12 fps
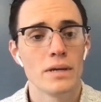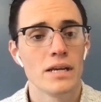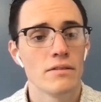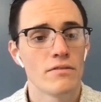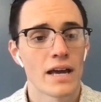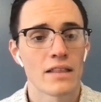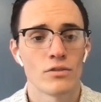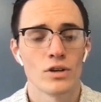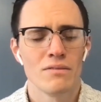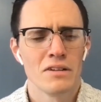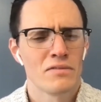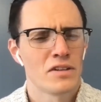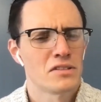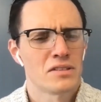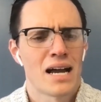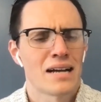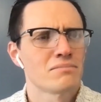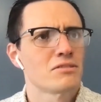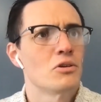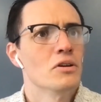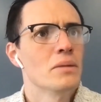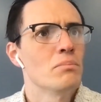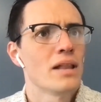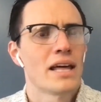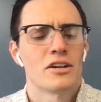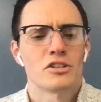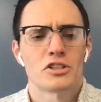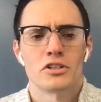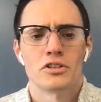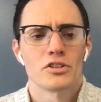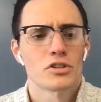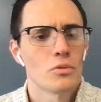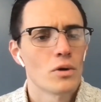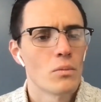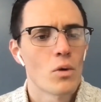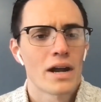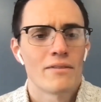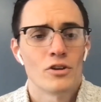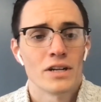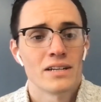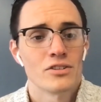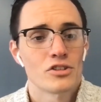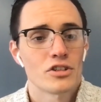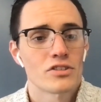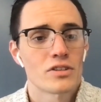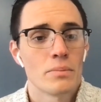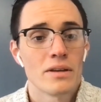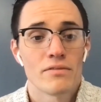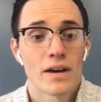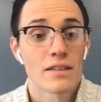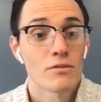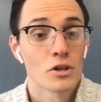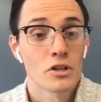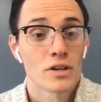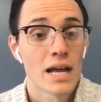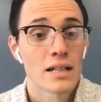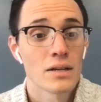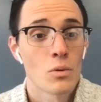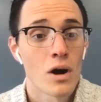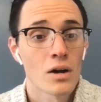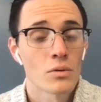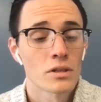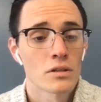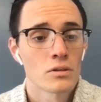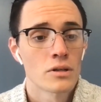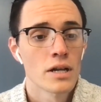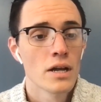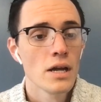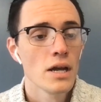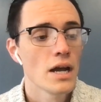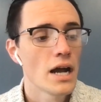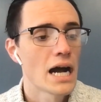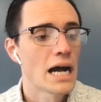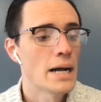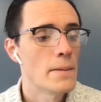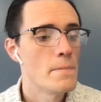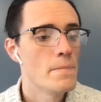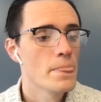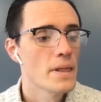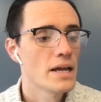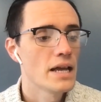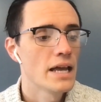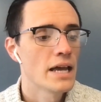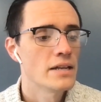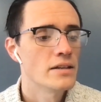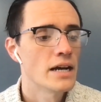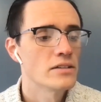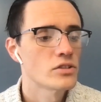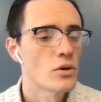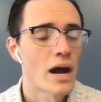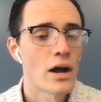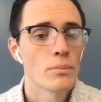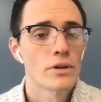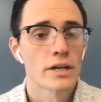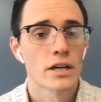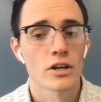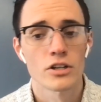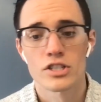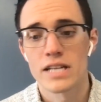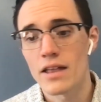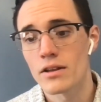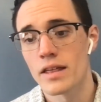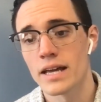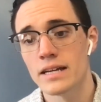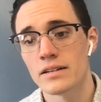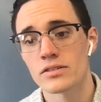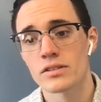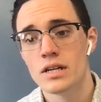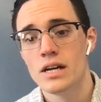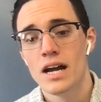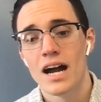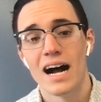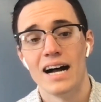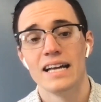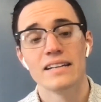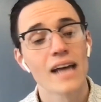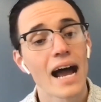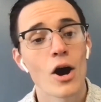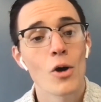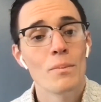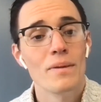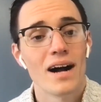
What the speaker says: be faithful, even if it's not going to plant a church, whatever it is, just to be faithful in your daily walk with the Lord. So I hope they're encouraged. The other thing is I hope,